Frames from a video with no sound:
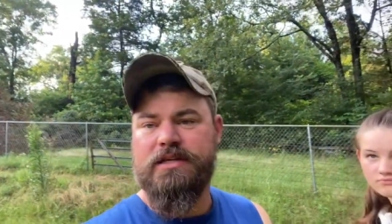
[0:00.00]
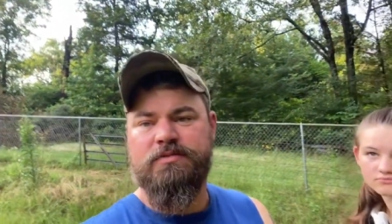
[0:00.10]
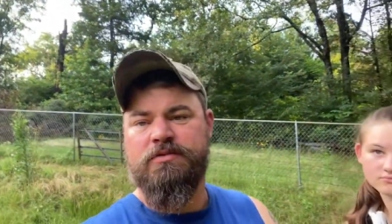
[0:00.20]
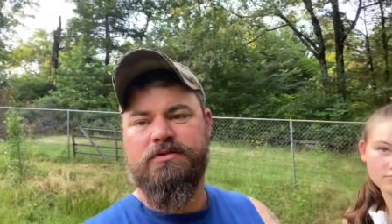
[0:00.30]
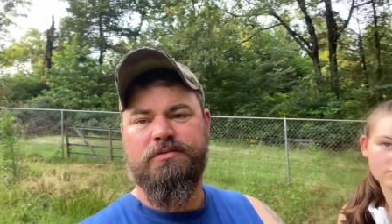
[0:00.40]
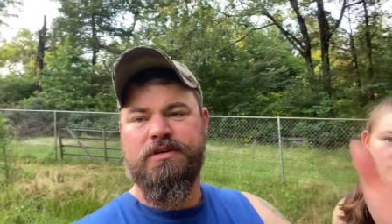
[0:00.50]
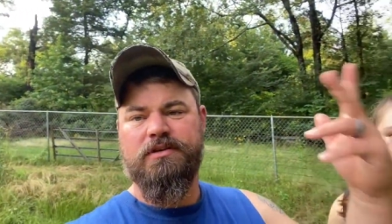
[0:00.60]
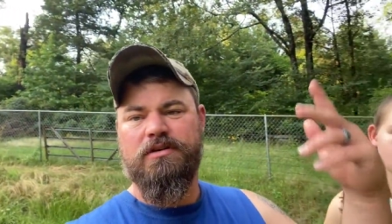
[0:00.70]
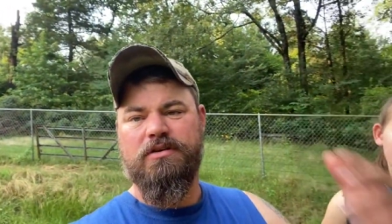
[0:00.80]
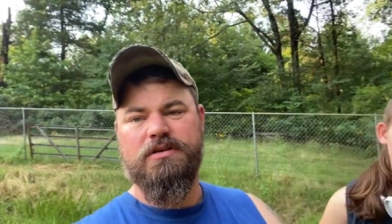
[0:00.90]
supposed to be the
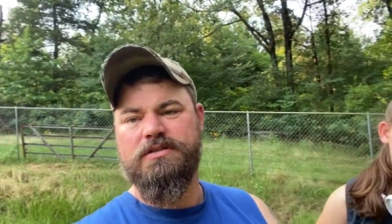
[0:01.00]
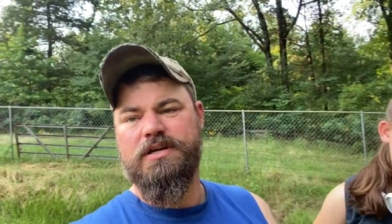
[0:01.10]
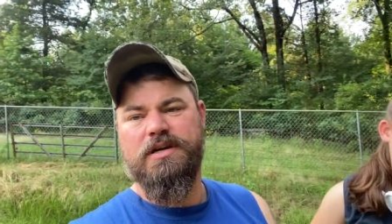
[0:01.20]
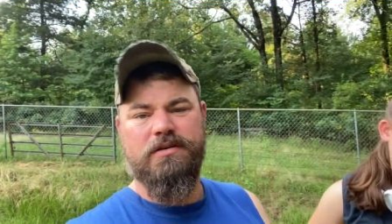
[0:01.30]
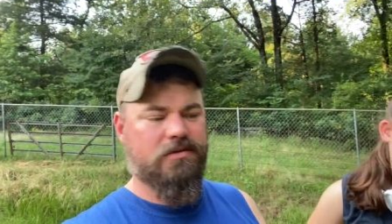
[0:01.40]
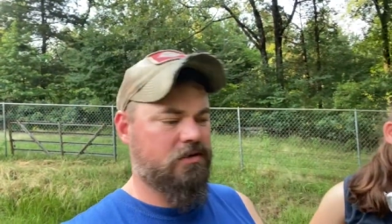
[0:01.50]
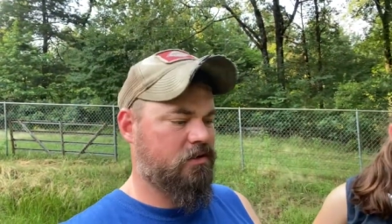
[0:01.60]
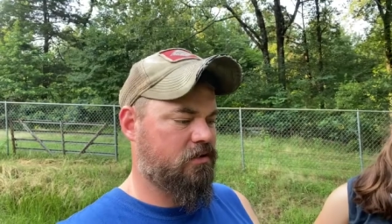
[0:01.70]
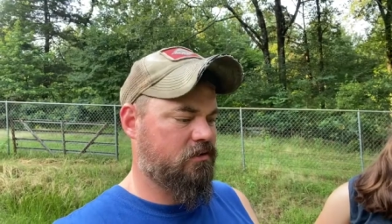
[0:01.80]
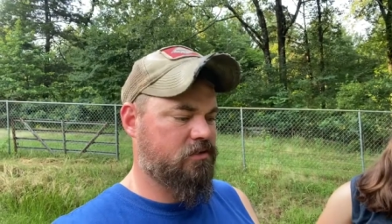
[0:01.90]
longest day of the
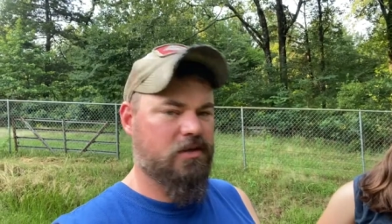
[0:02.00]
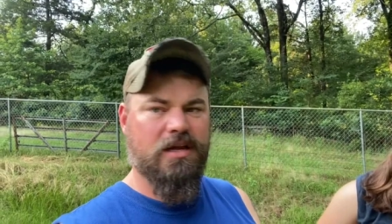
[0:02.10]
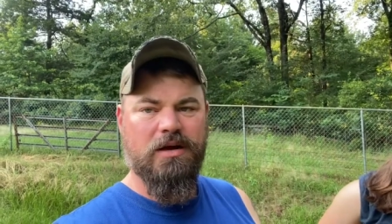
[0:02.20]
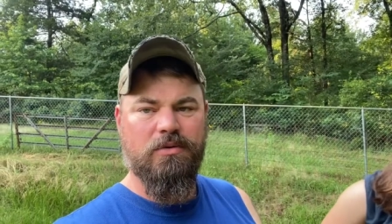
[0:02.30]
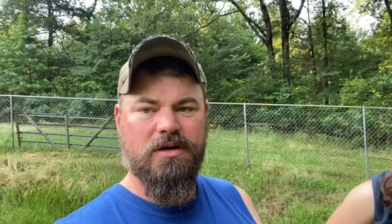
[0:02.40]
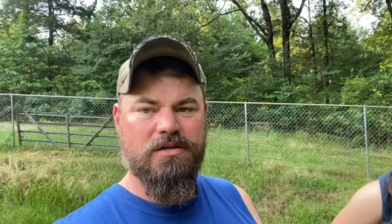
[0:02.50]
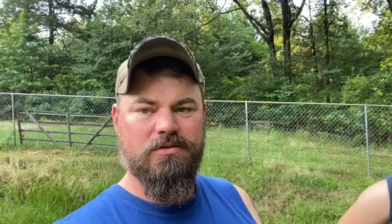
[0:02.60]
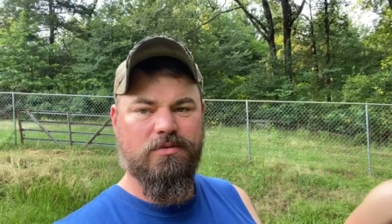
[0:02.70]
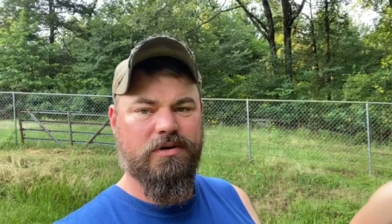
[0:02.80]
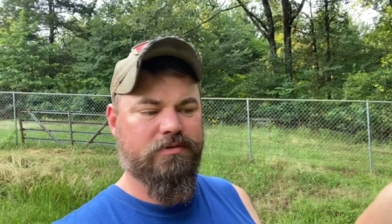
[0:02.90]
year, sunlight-wise
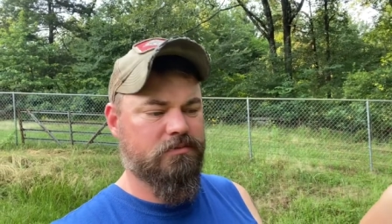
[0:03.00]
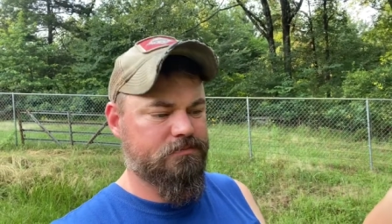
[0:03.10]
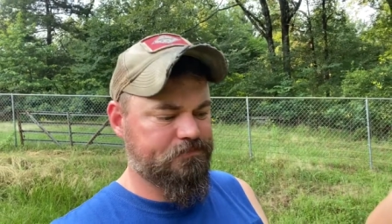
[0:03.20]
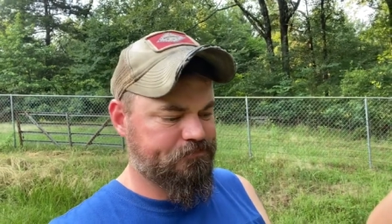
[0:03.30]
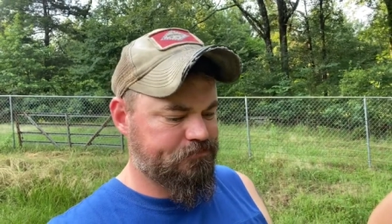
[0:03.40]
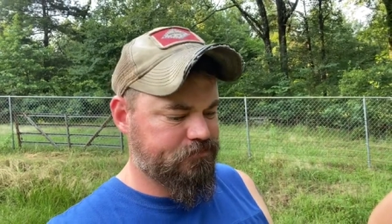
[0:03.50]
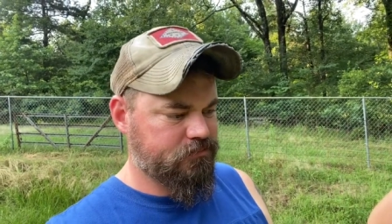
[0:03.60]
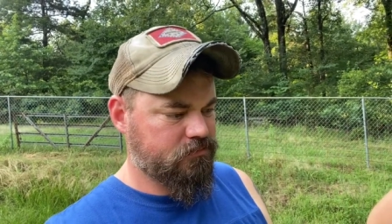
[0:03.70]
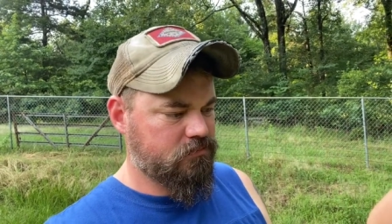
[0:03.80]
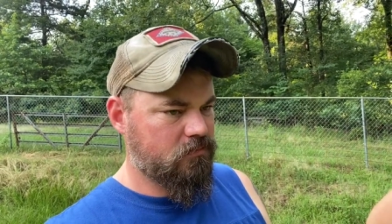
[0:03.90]
or whatever.
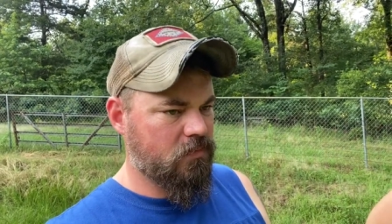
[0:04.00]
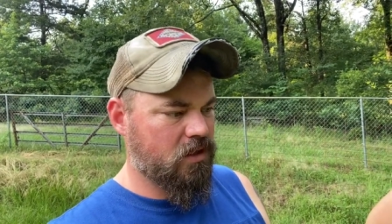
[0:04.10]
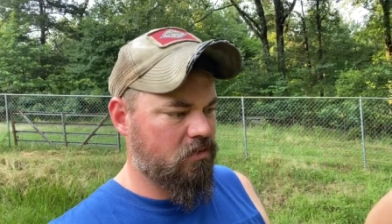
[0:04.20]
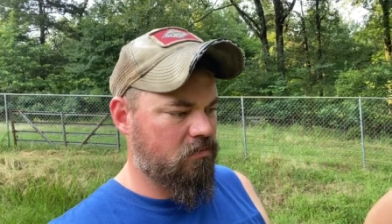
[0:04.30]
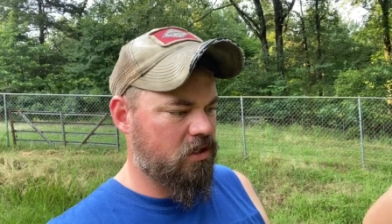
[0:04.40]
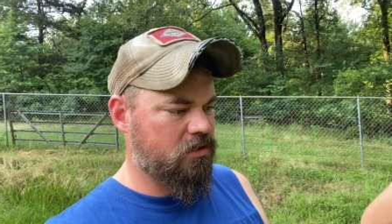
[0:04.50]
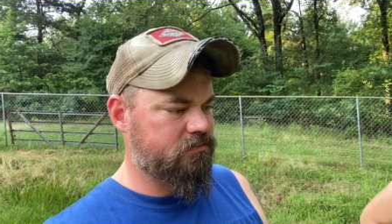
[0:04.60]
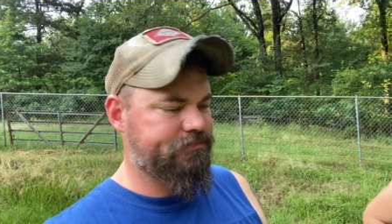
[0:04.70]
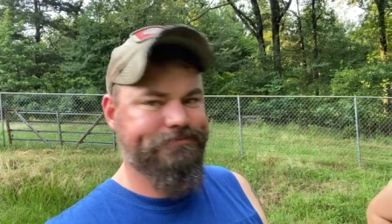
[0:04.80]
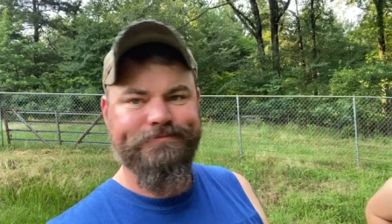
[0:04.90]
But
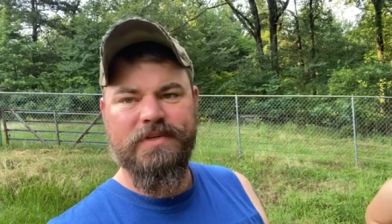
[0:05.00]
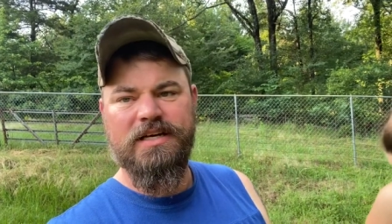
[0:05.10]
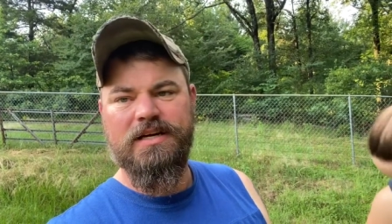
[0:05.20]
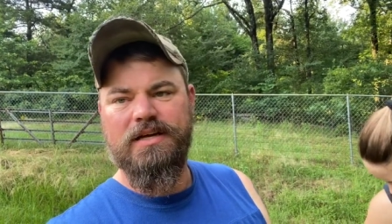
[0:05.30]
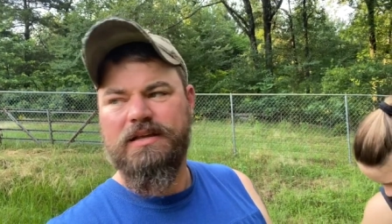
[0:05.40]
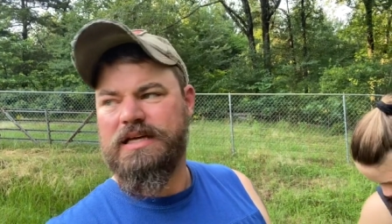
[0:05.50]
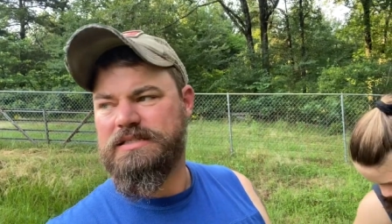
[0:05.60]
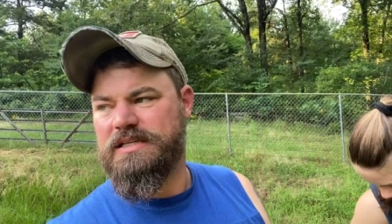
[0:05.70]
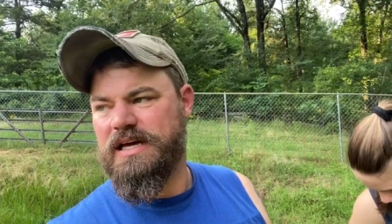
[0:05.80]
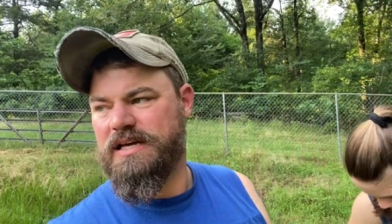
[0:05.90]

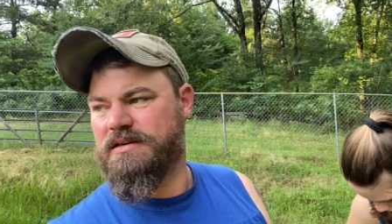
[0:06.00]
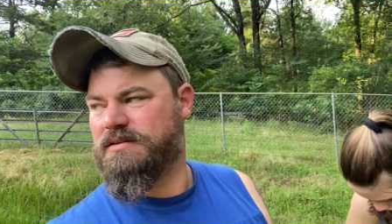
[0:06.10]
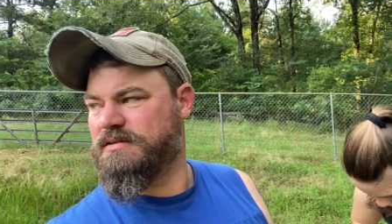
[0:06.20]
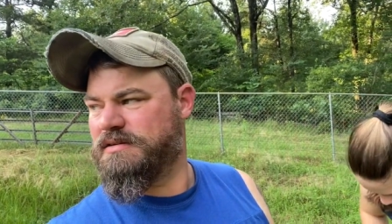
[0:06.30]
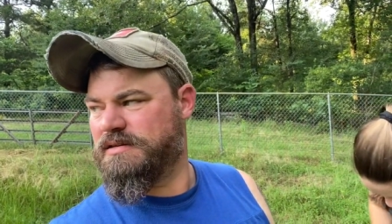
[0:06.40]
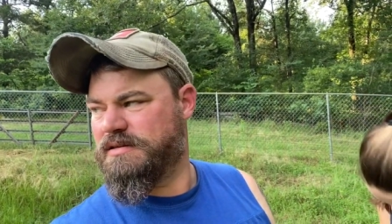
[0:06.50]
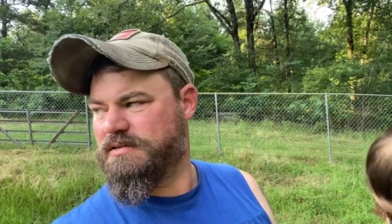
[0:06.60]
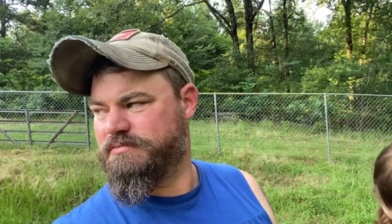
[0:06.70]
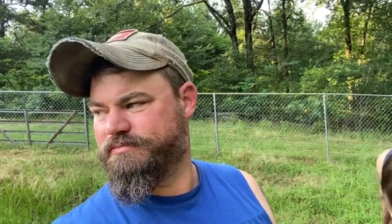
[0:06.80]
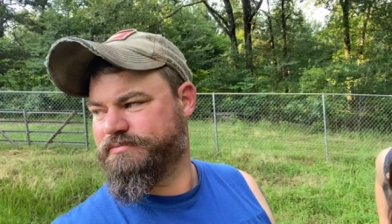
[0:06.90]
that's that.
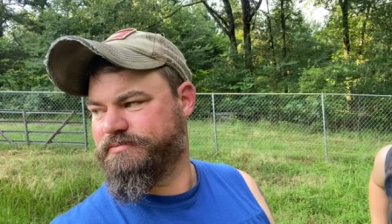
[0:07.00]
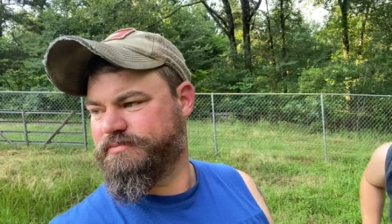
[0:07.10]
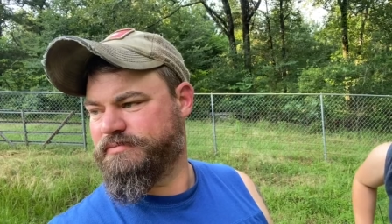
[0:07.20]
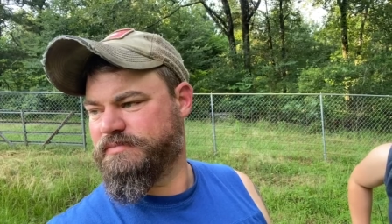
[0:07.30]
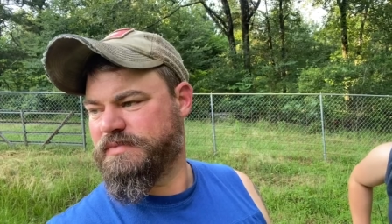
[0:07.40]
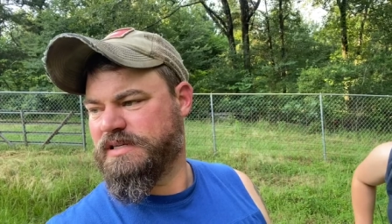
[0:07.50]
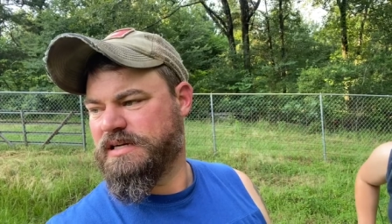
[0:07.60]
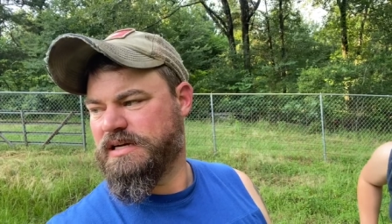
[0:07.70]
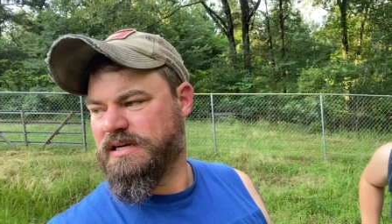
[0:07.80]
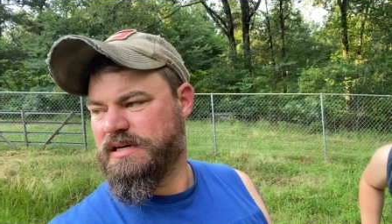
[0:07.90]

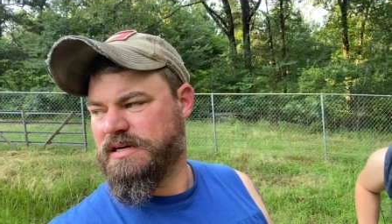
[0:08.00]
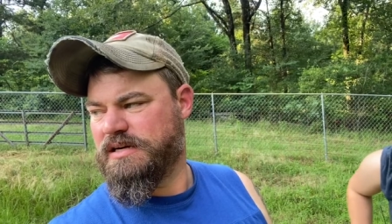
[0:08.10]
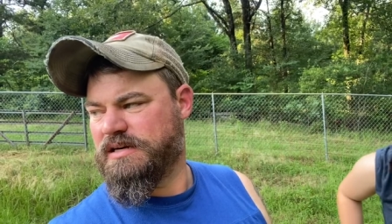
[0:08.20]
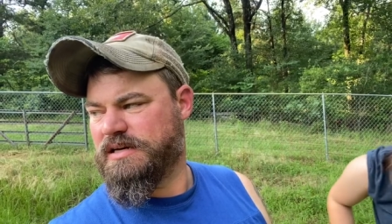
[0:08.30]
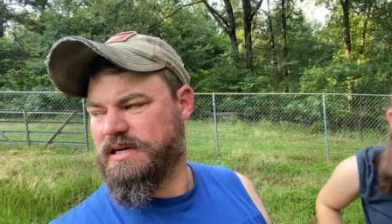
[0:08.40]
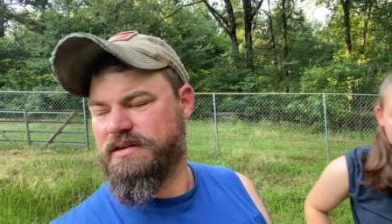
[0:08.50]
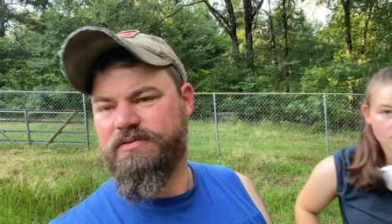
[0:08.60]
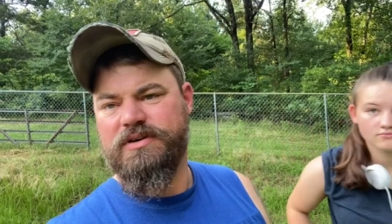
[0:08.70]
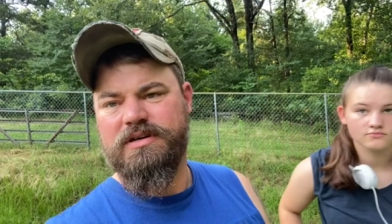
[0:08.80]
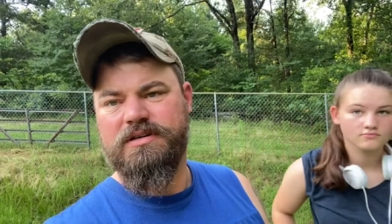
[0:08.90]
Kind of
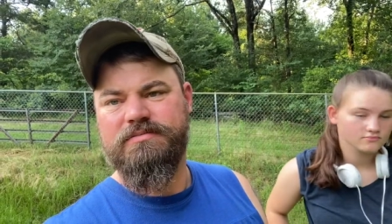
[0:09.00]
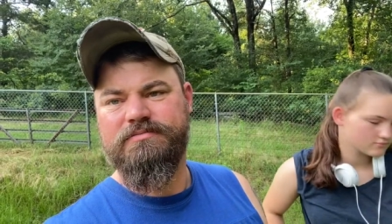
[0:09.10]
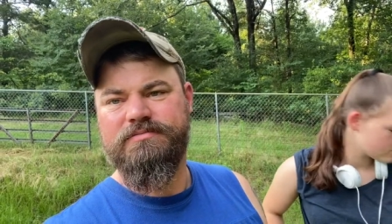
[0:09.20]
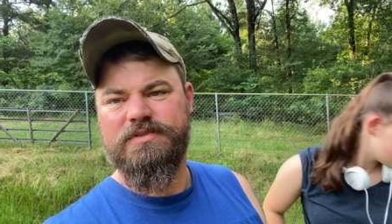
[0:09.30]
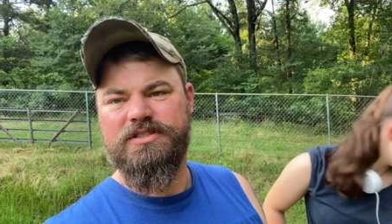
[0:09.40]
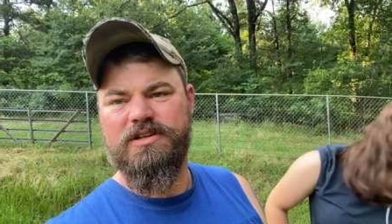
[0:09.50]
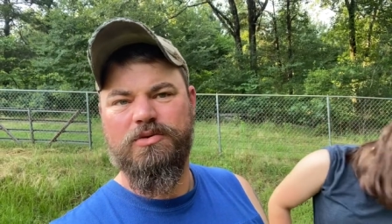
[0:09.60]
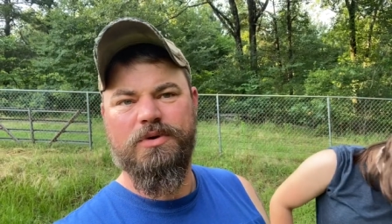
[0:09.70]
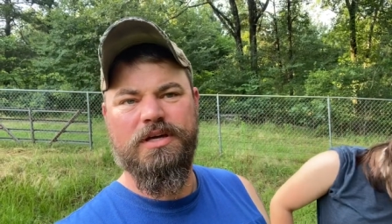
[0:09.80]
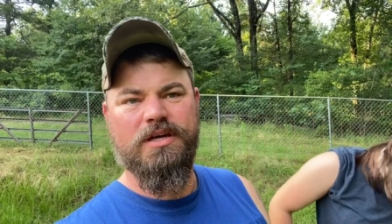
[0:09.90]
a slow
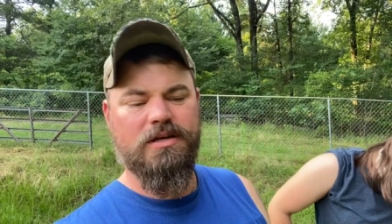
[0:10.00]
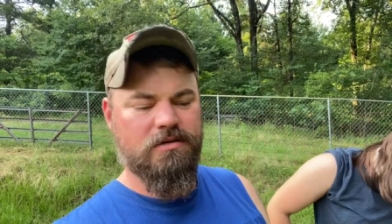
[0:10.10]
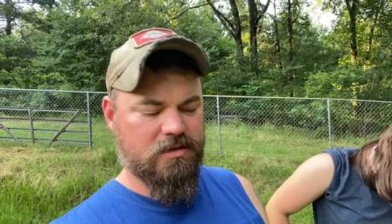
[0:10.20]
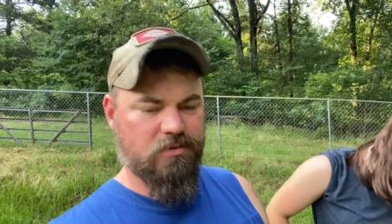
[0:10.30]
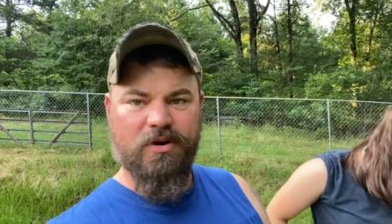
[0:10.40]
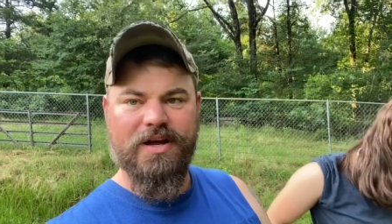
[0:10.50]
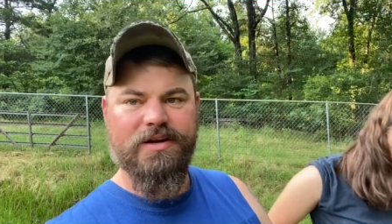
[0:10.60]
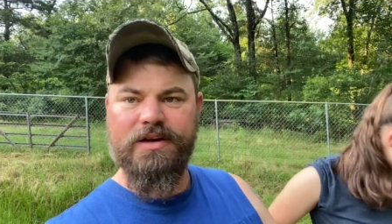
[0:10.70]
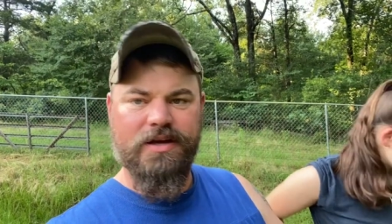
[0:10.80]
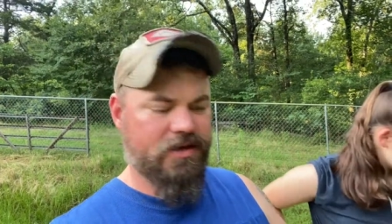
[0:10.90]
weekend. It rained
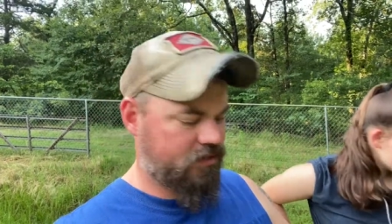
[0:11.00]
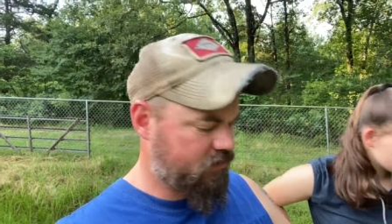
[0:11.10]
today.